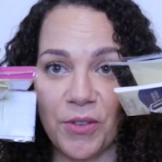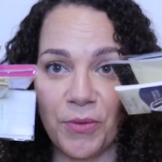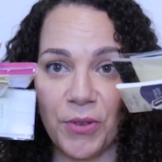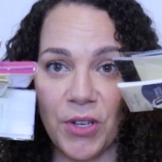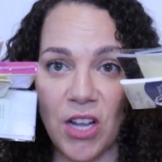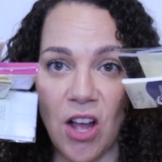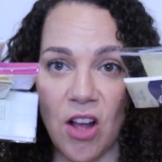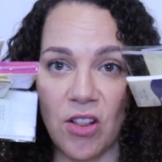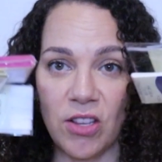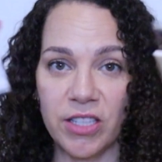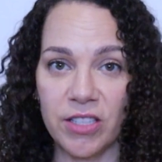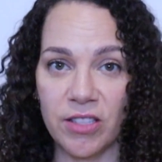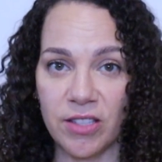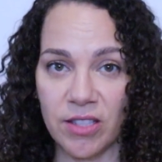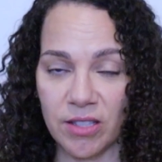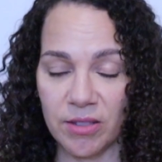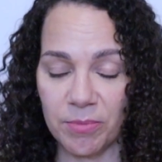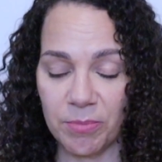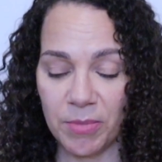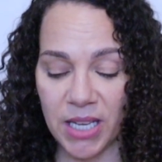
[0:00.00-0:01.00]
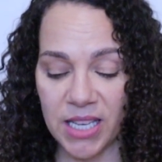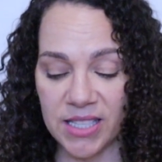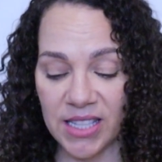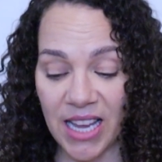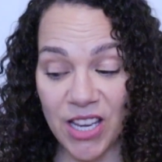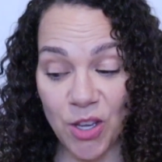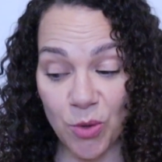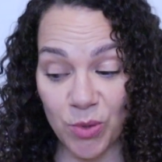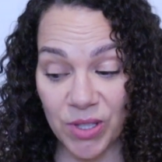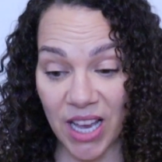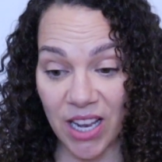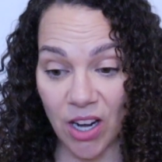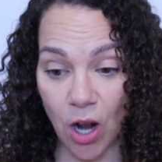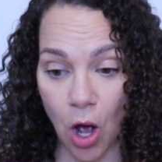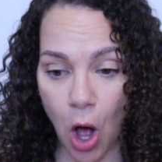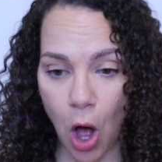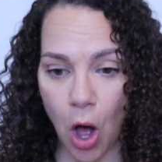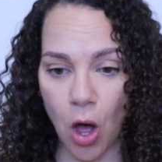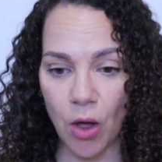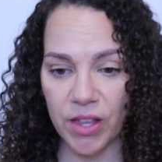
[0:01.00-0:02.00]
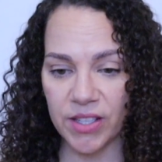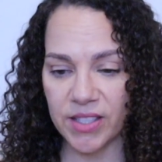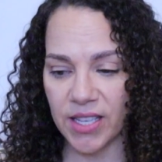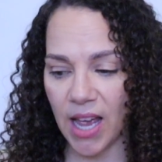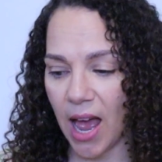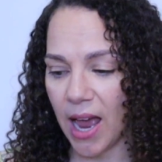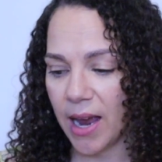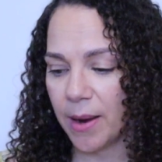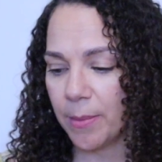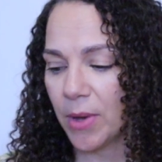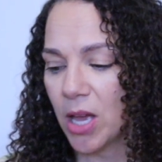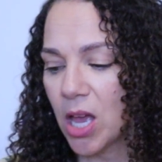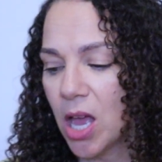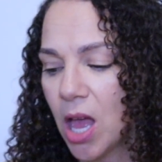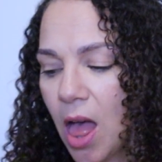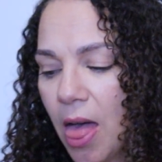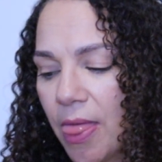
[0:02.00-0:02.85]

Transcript: different colors because I use that all the time.